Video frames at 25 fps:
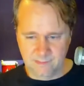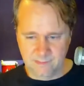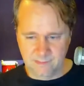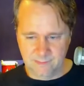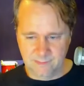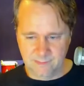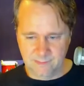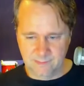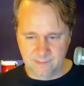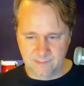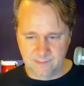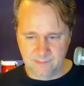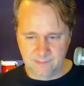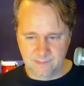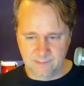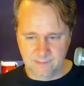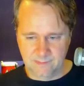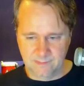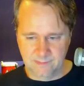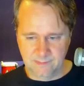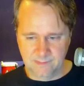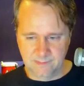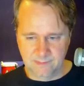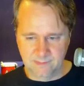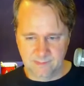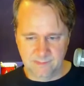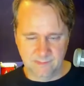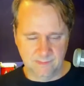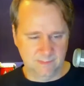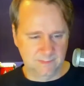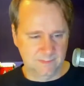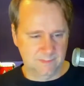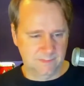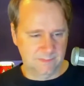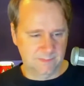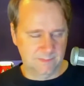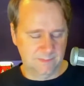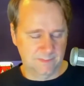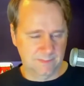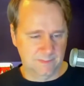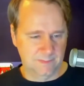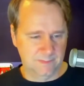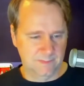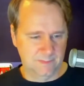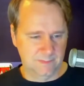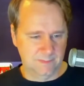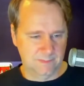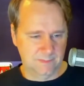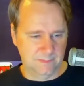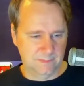
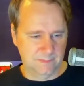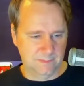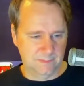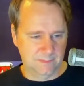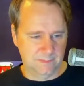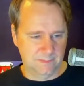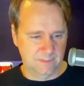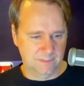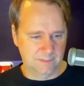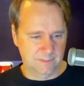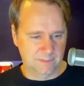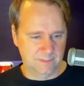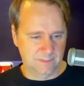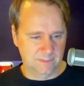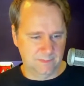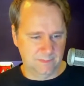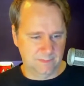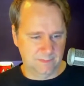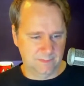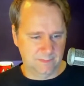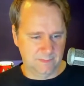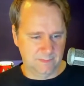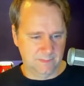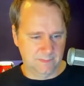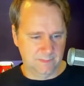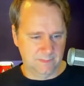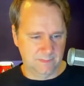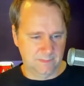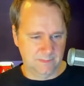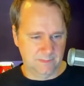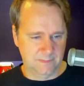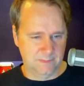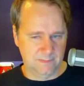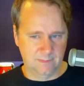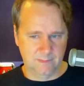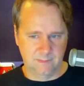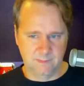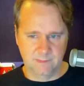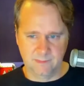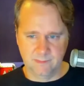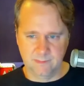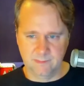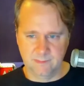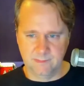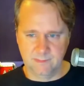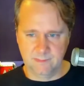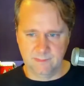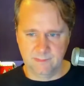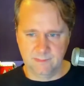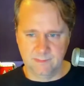
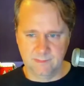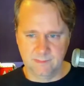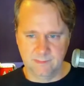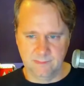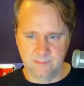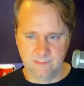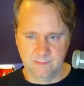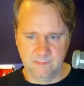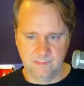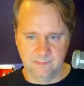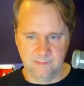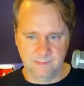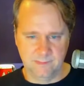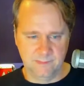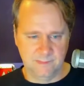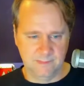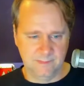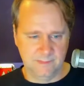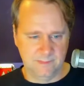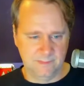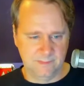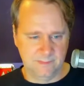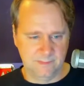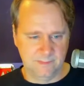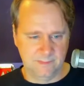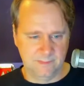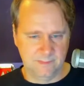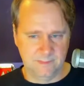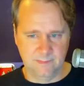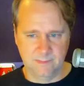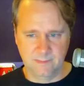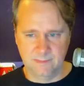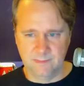(silent)